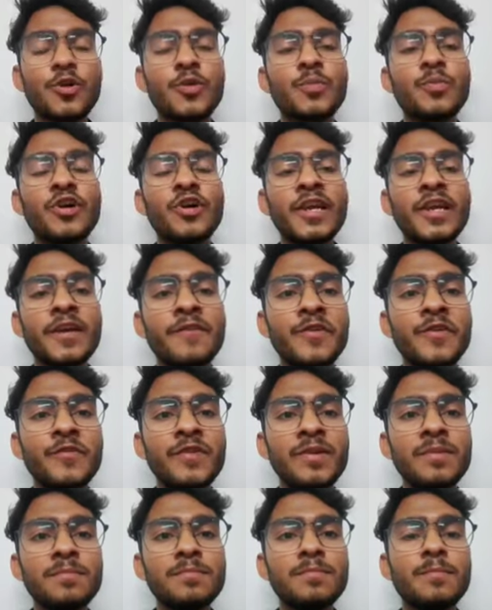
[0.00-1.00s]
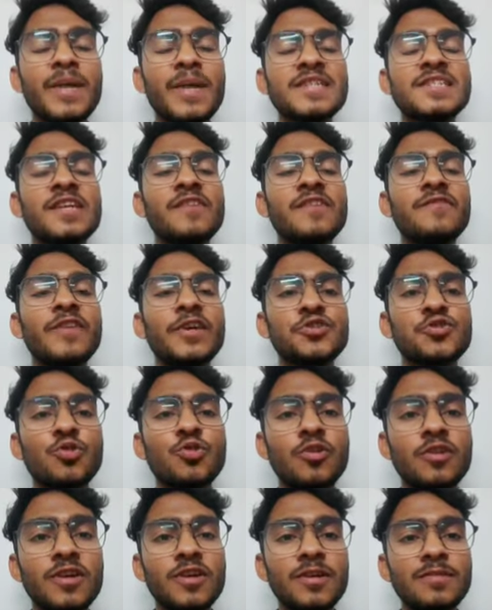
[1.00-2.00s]
everyone, myself Yash
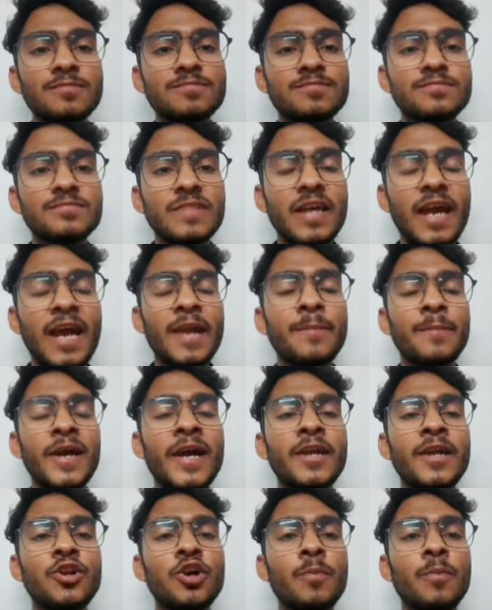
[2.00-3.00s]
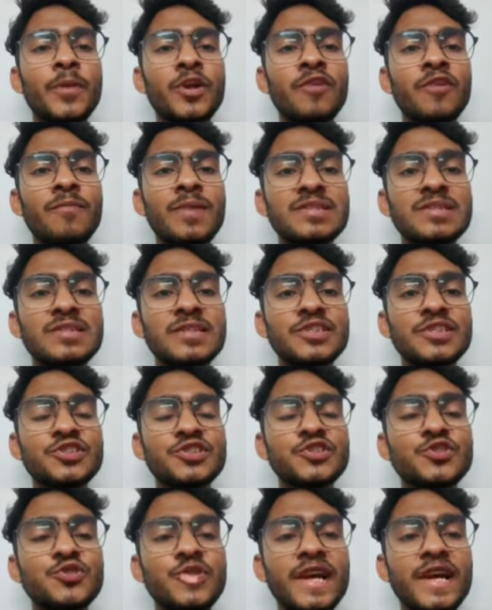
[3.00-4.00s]
Holkar and my topic of presentation
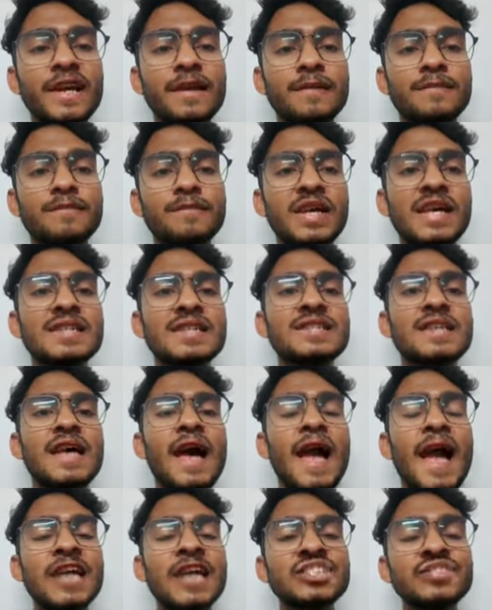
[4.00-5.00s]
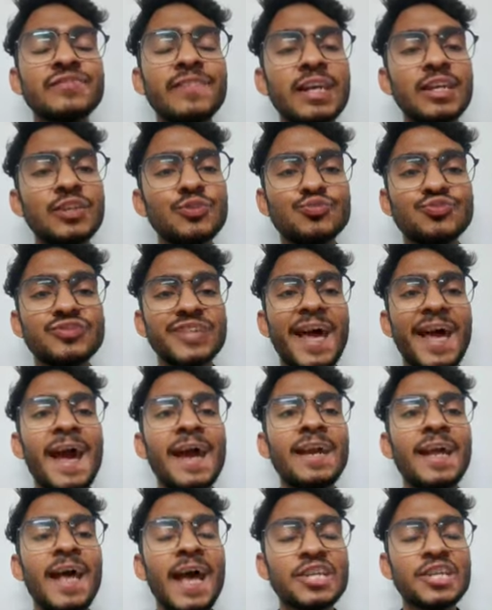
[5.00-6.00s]
today is the hash values and
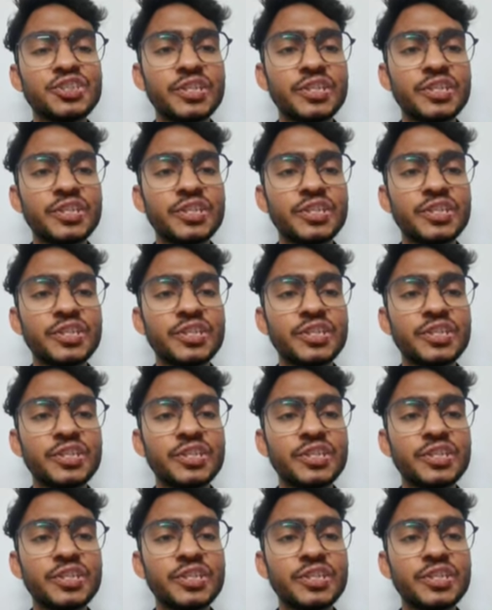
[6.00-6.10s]
hashing.